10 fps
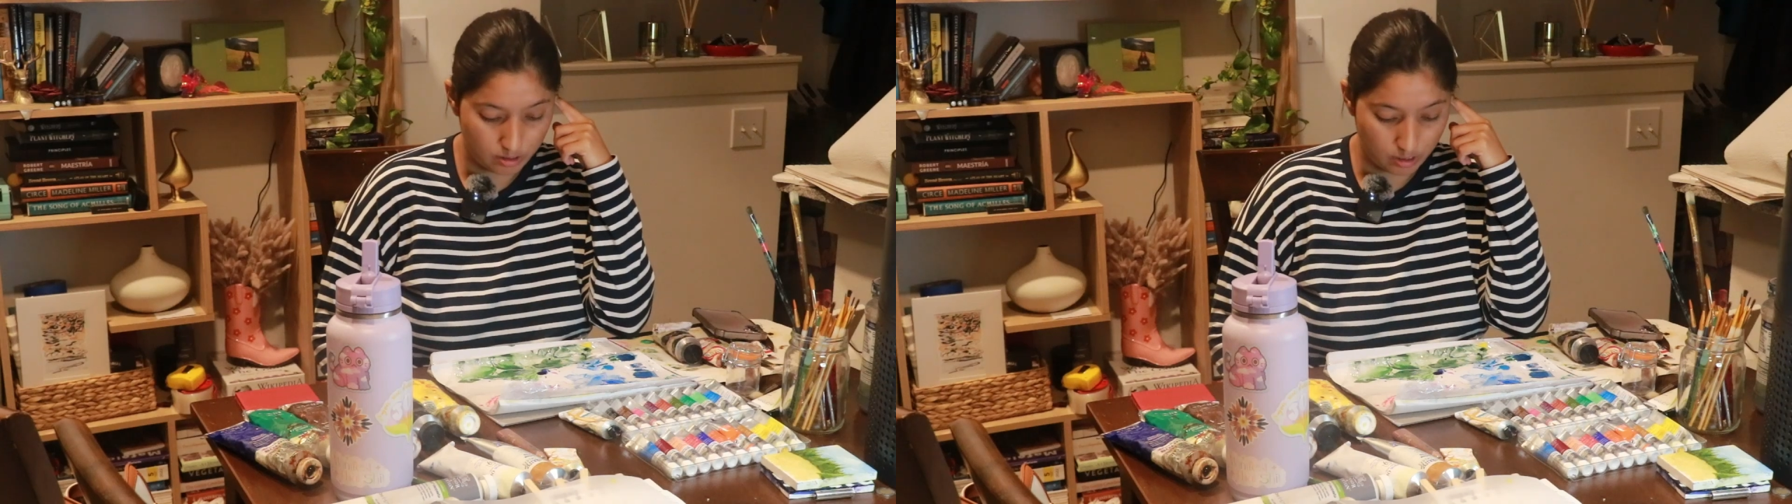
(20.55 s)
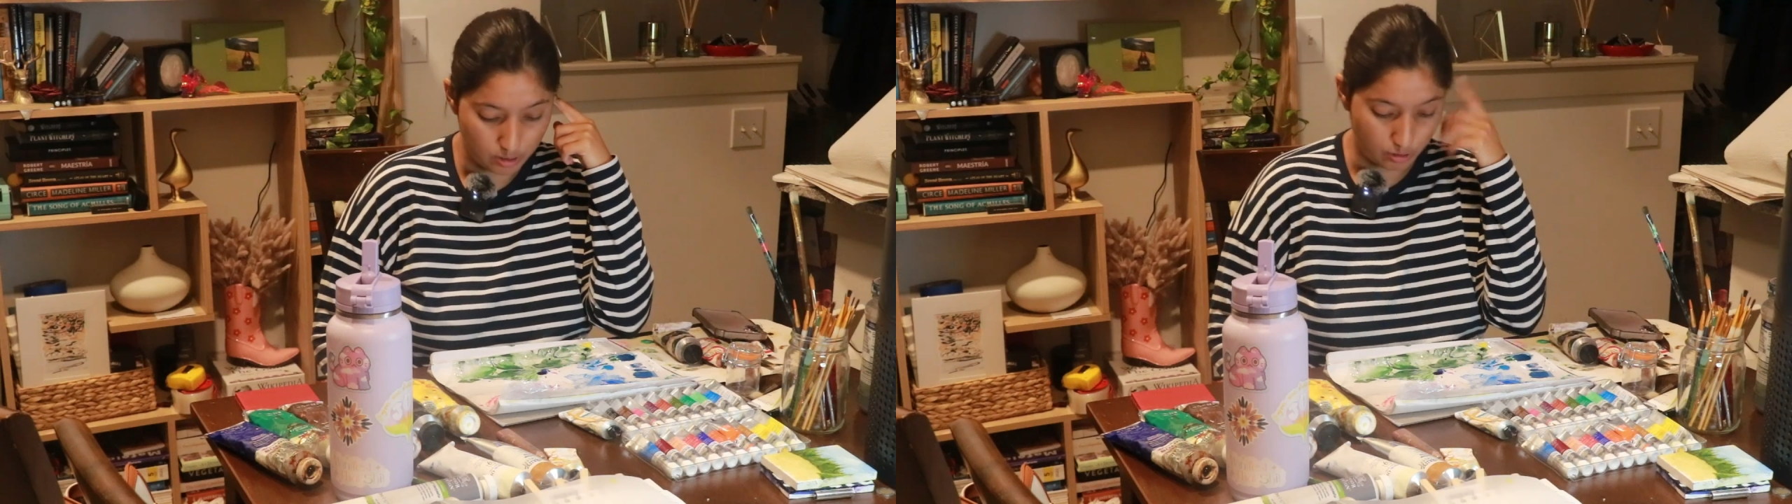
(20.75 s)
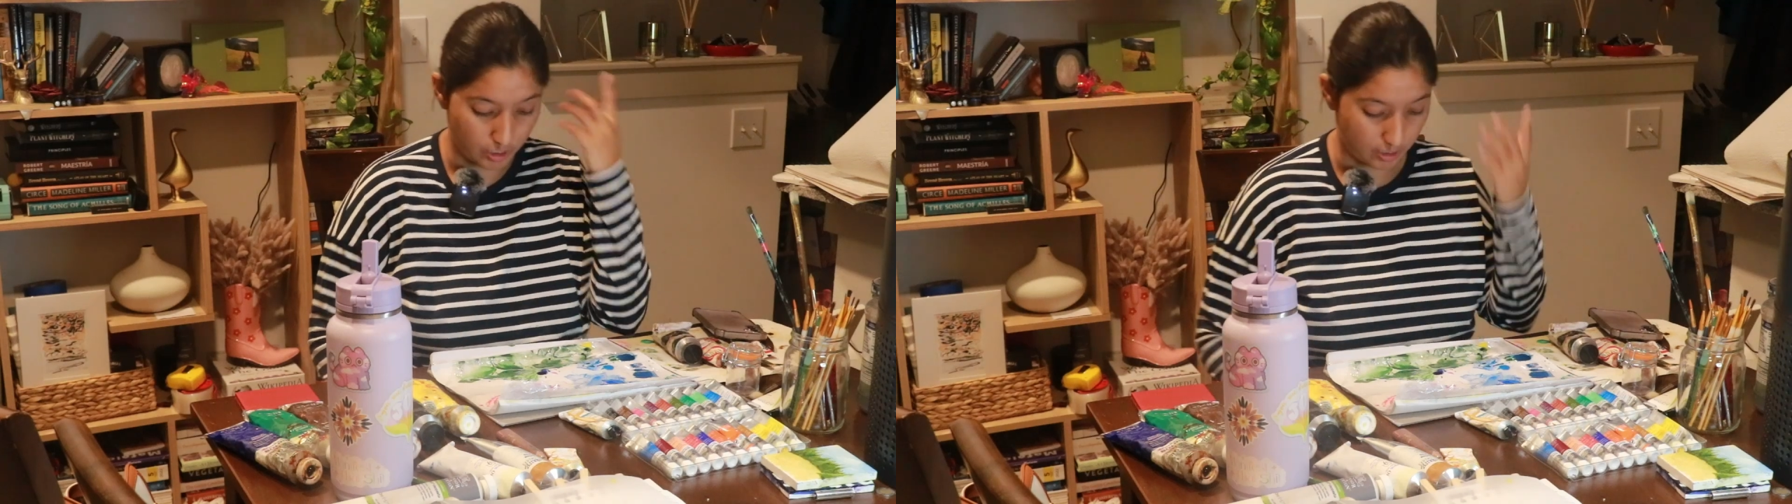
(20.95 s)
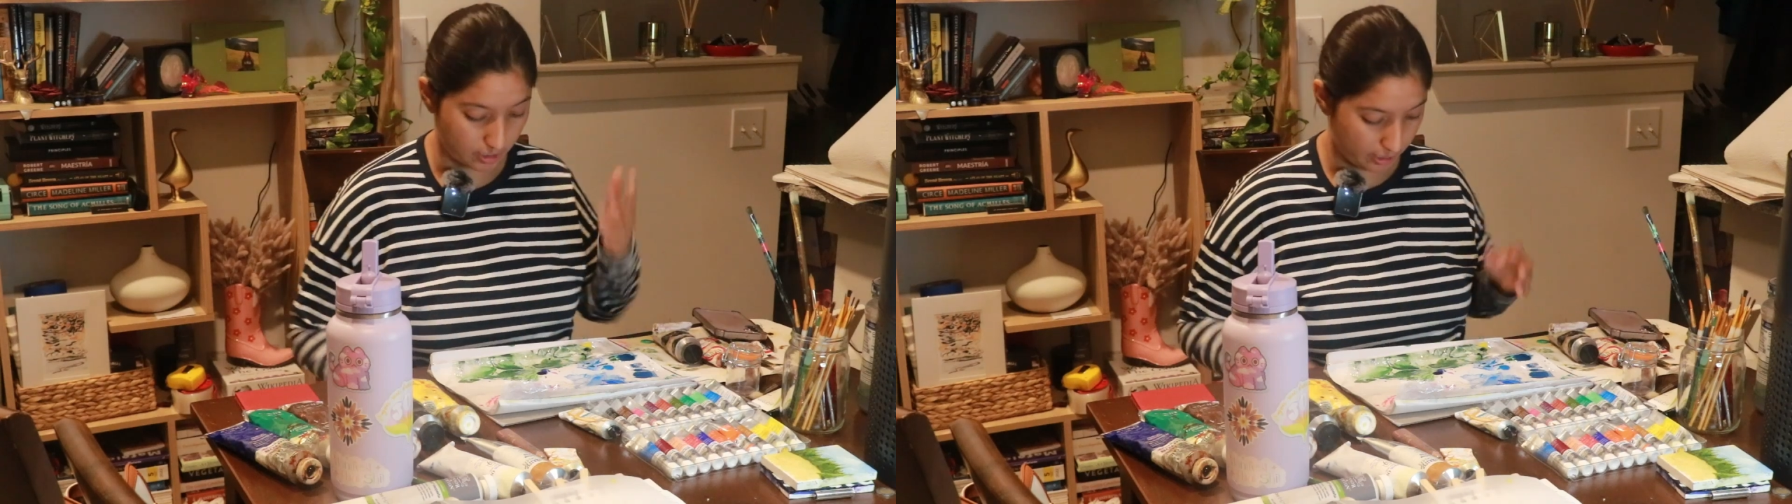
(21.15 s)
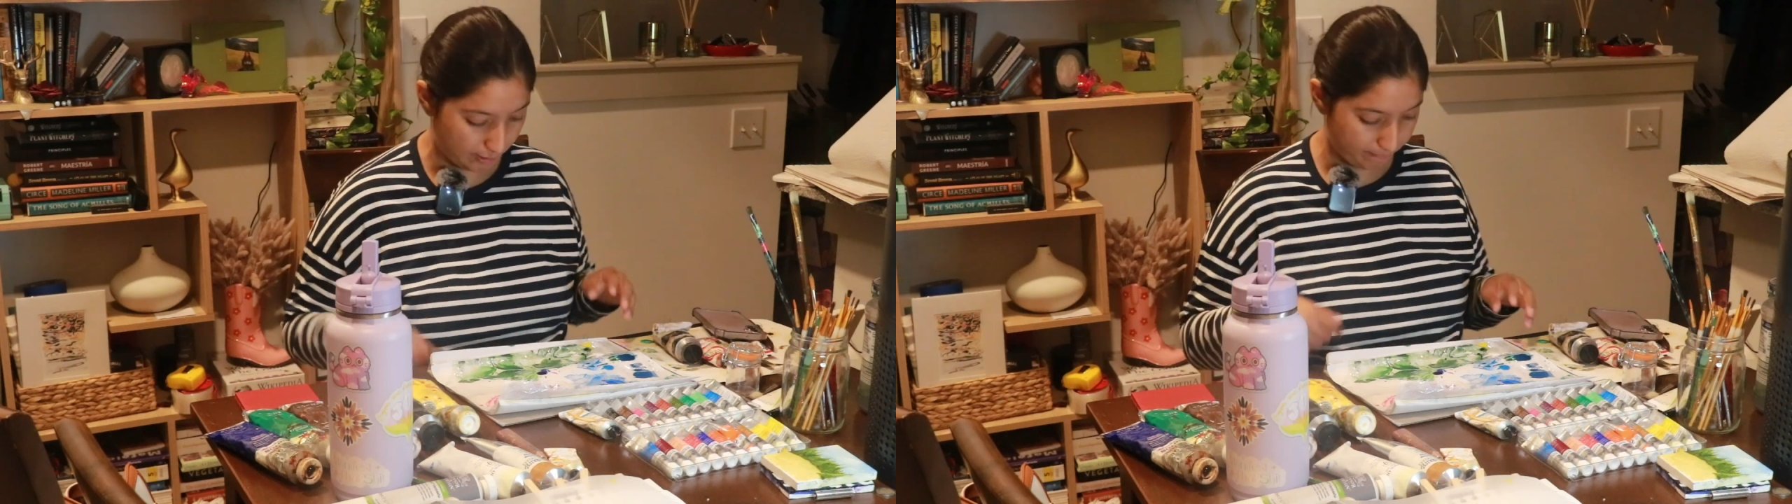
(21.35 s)
as you can
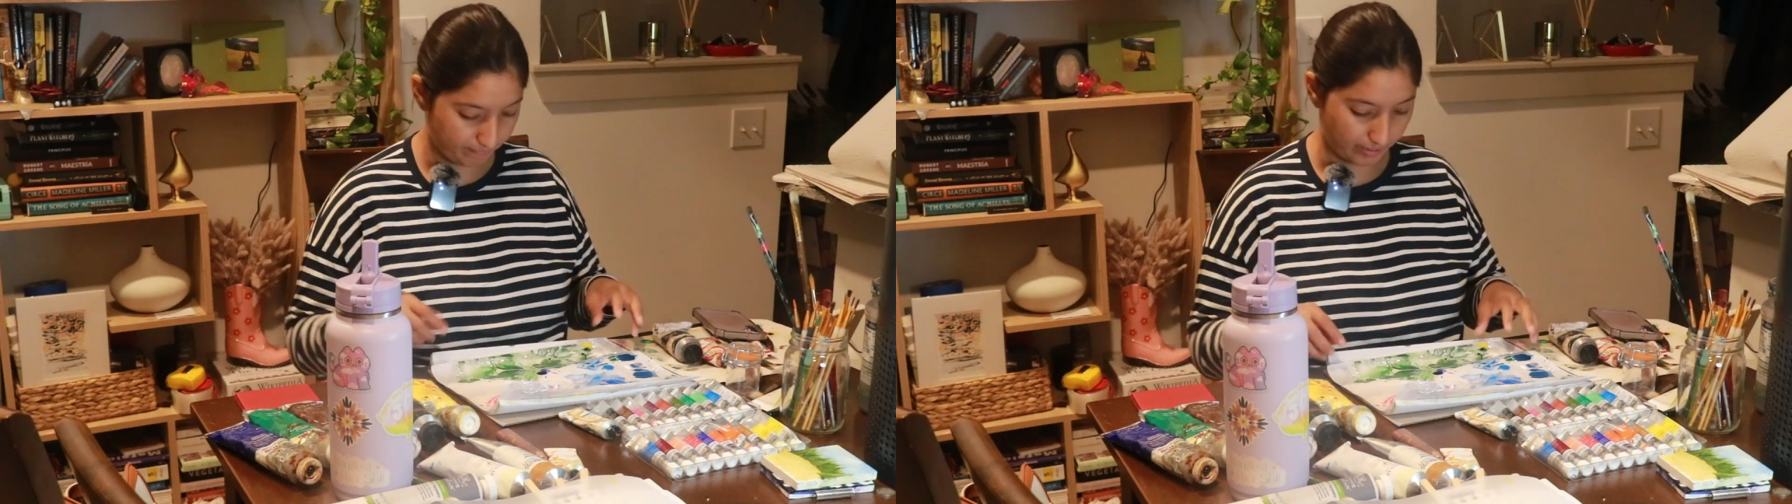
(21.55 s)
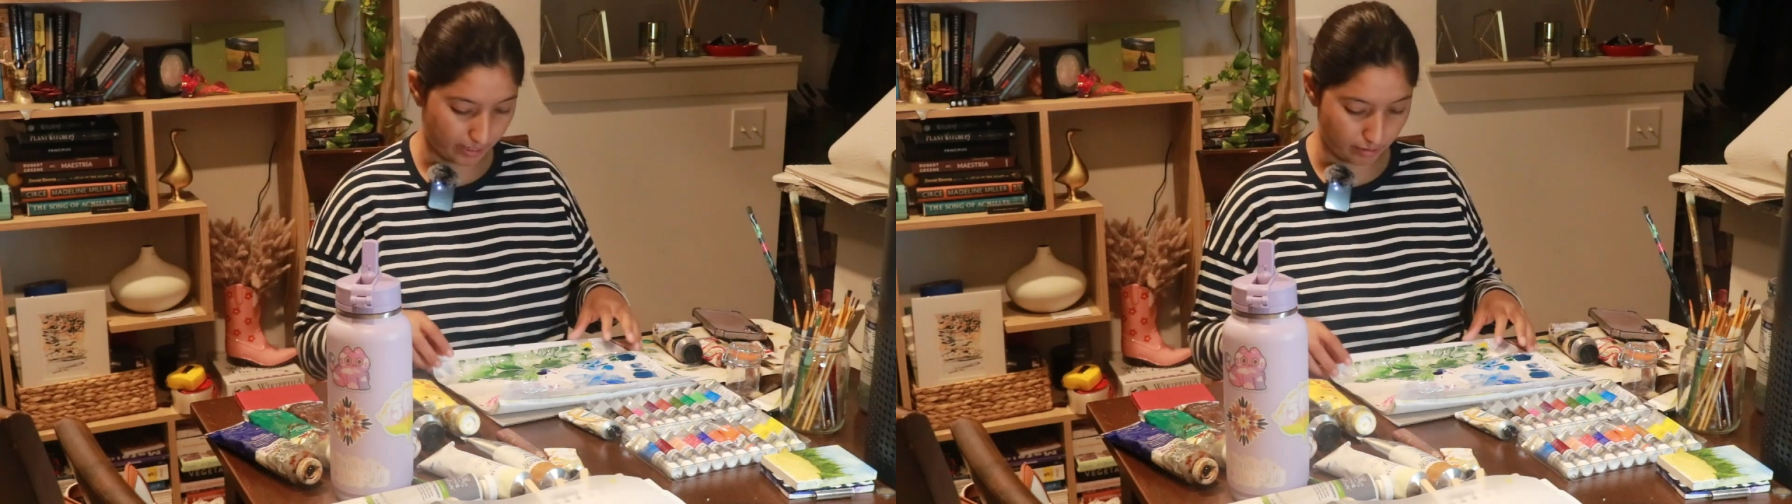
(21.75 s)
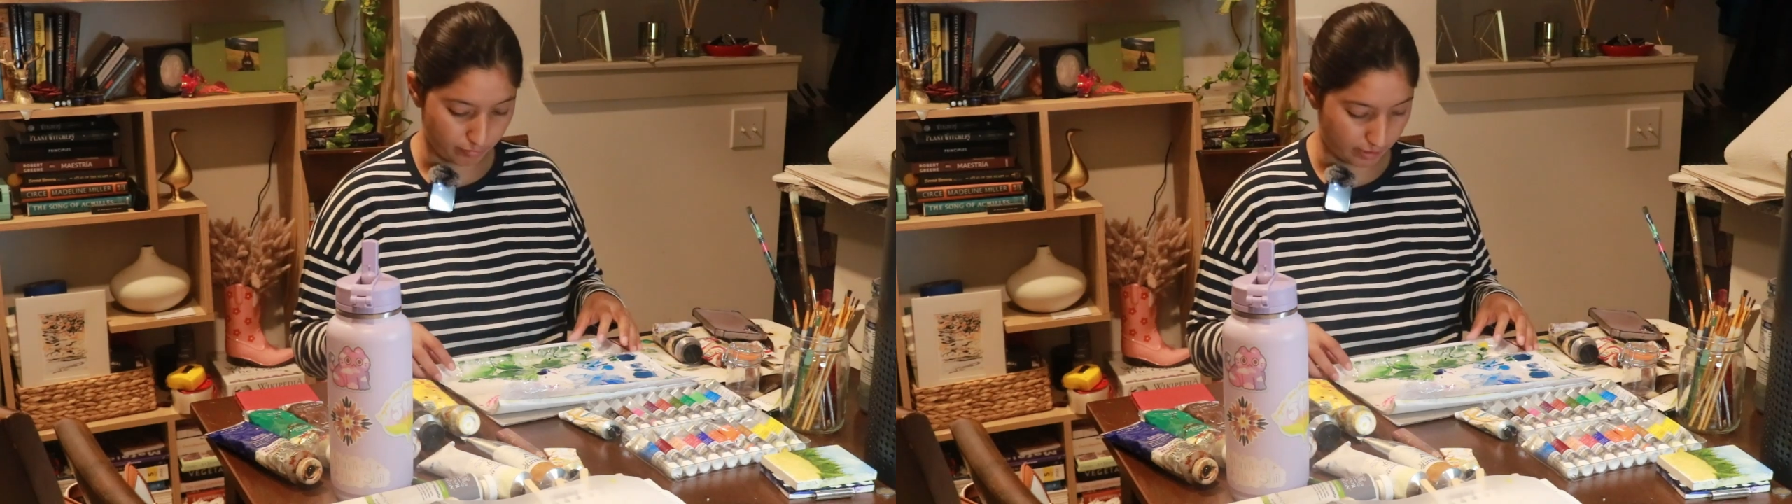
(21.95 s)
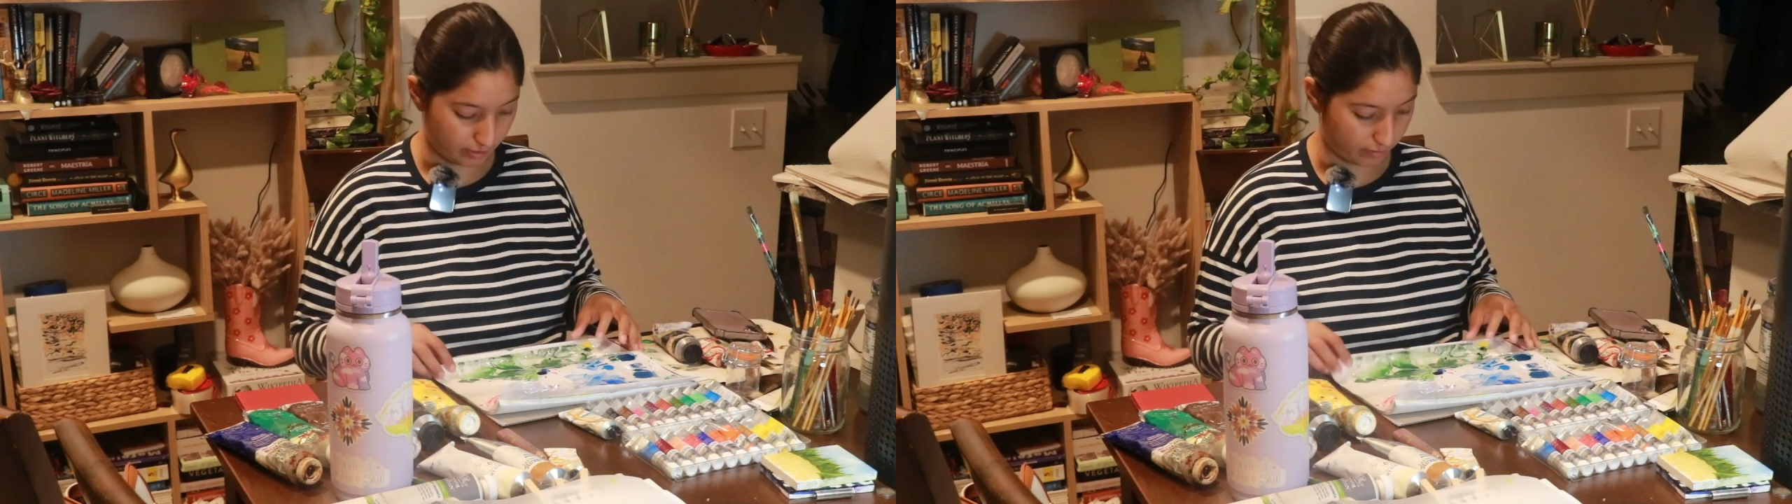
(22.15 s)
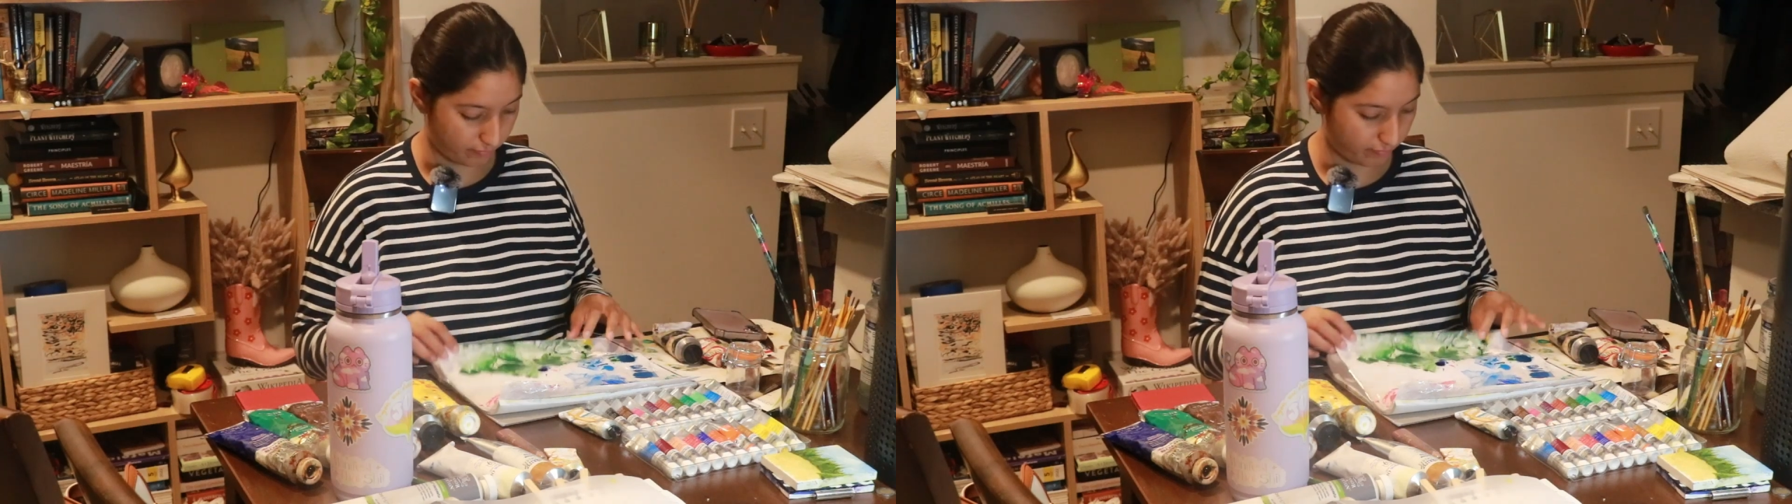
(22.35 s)
see, I already
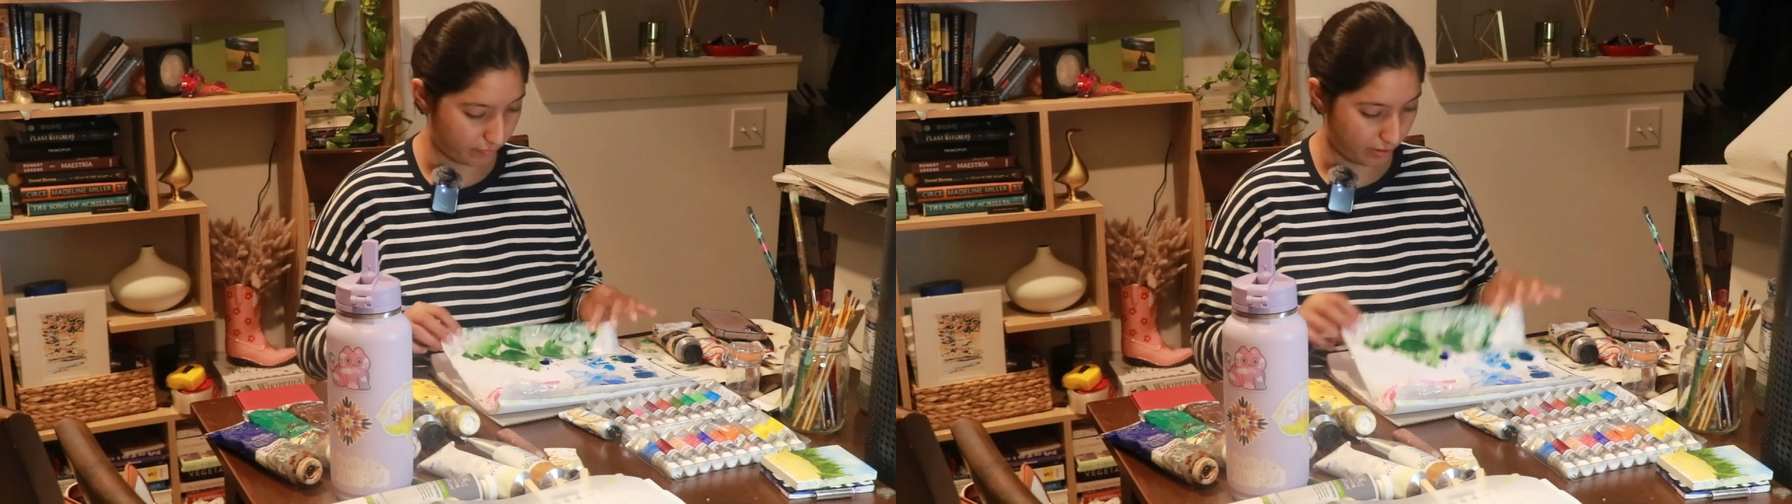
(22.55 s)
have